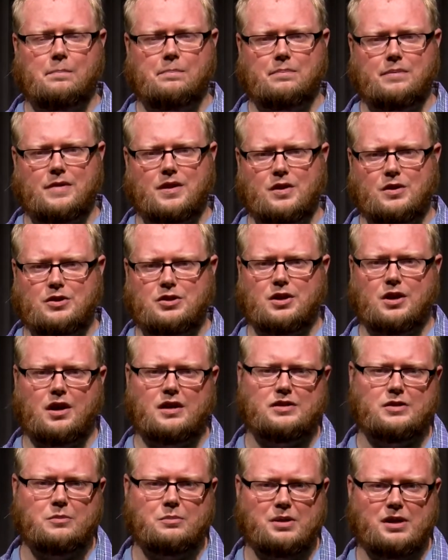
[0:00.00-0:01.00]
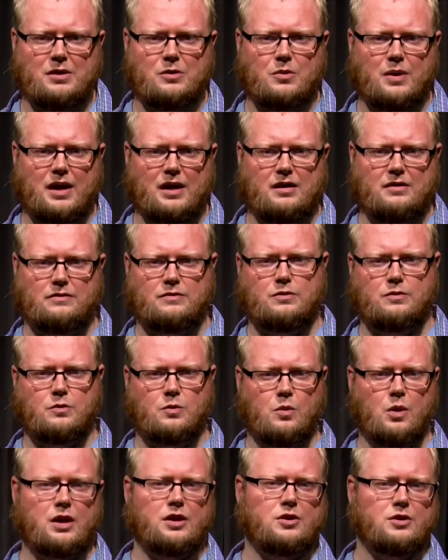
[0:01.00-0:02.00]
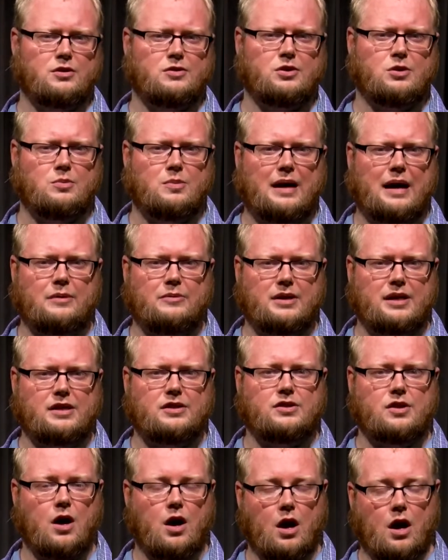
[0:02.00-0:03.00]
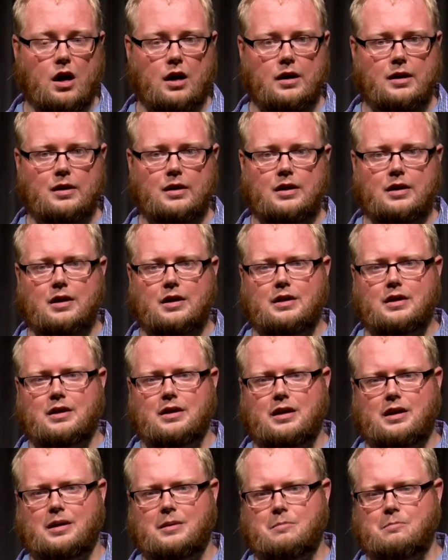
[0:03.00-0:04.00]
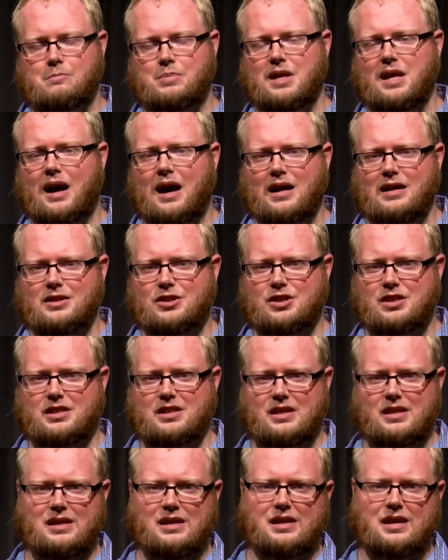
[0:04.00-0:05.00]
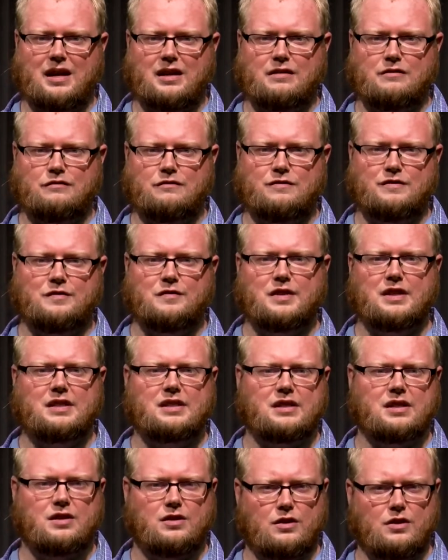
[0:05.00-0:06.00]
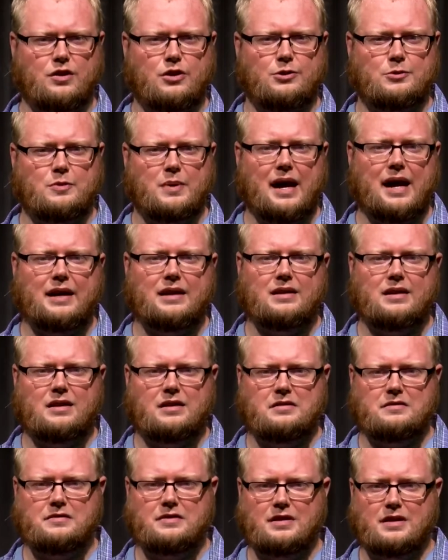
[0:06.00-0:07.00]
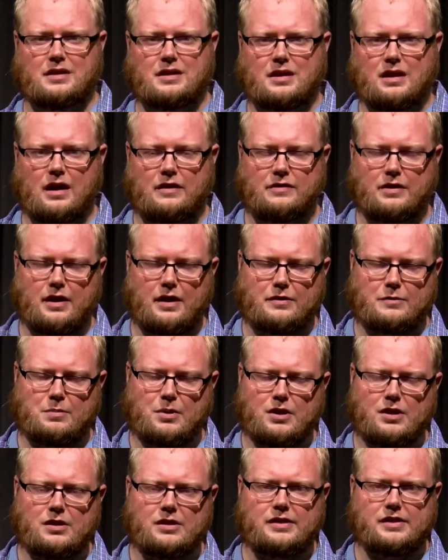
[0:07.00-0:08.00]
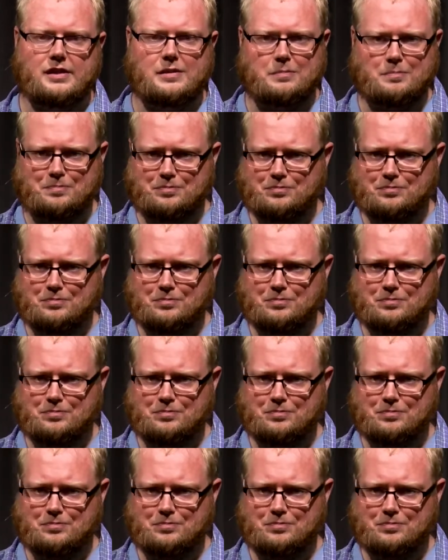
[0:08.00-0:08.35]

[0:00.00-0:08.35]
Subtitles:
you should also be aware of what your surroundings are. Beyond just the kind of physical threat of another person,